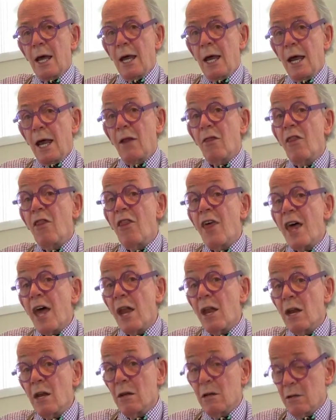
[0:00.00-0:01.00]
and then
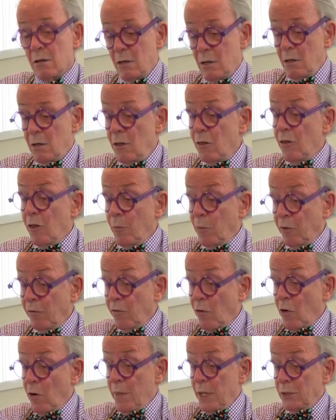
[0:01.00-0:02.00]
the
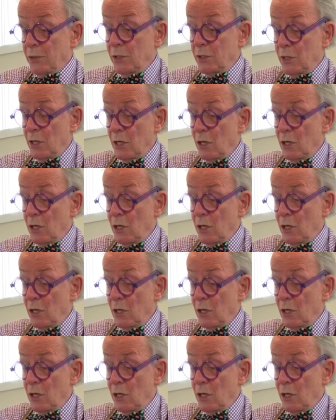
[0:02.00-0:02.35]
performance,